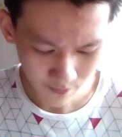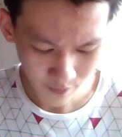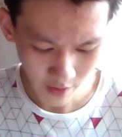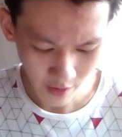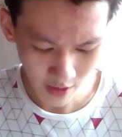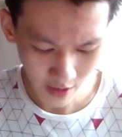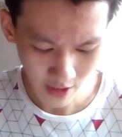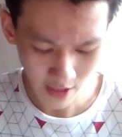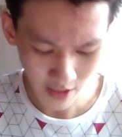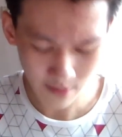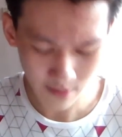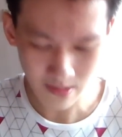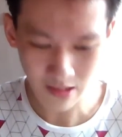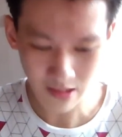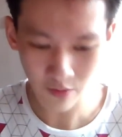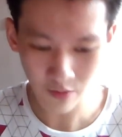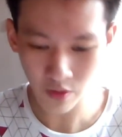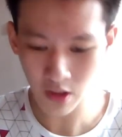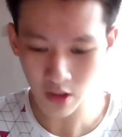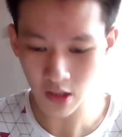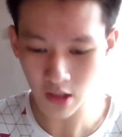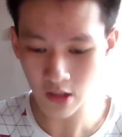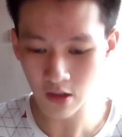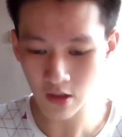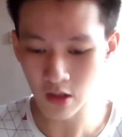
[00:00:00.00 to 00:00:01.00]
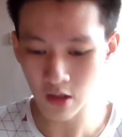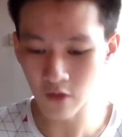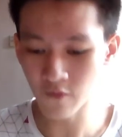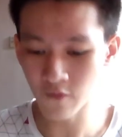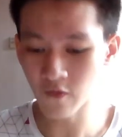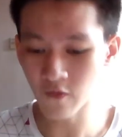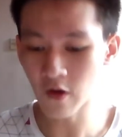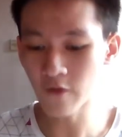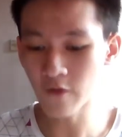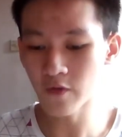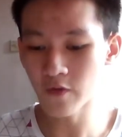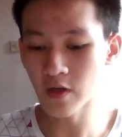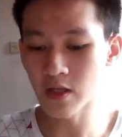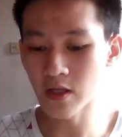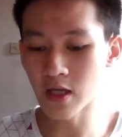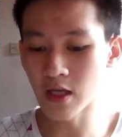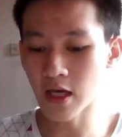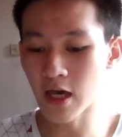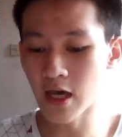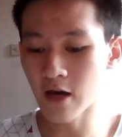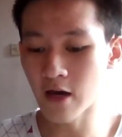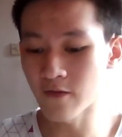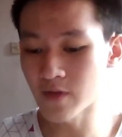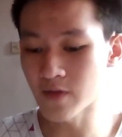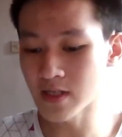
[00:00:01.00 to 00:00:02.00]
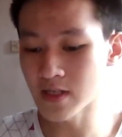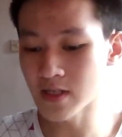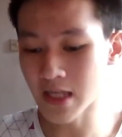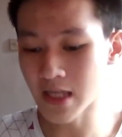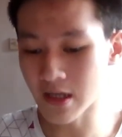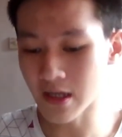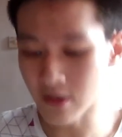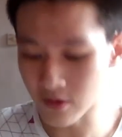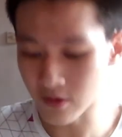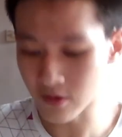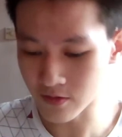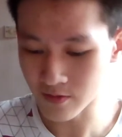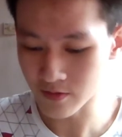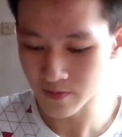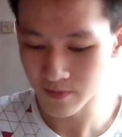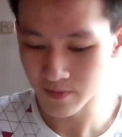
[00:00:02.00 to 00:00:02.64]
and the enzyme involved in the Calvin cycle.